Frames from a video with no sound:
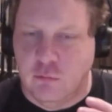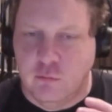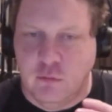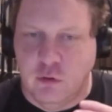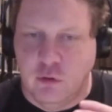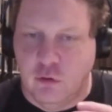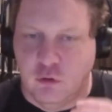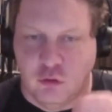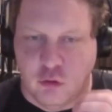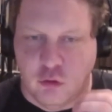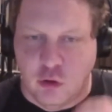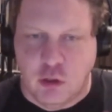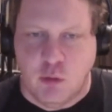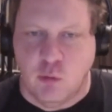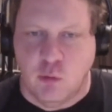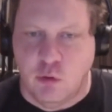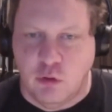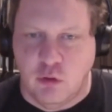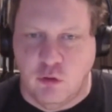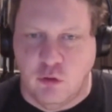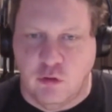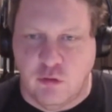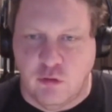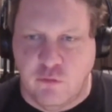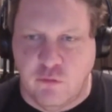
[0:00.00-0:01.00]
You certainly
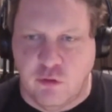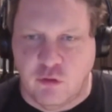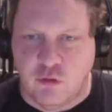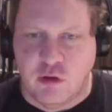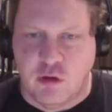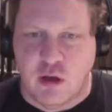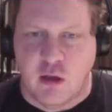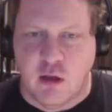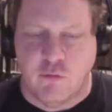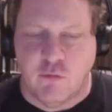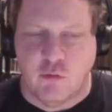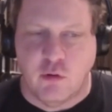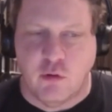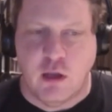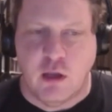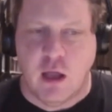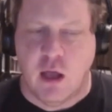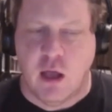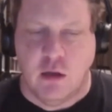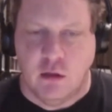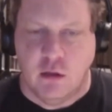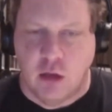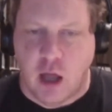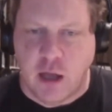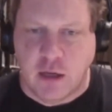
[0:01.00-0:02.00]
wouldn't use infantry cavalry,
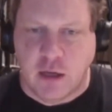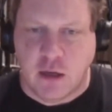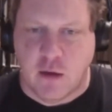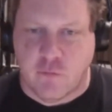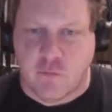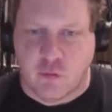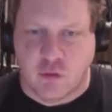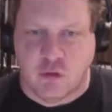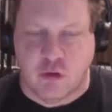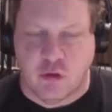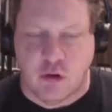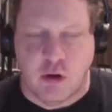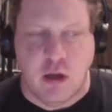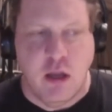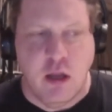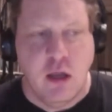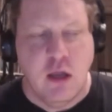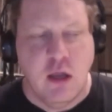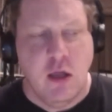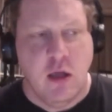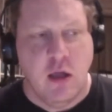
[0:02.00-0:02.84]
light cavalry, sorry,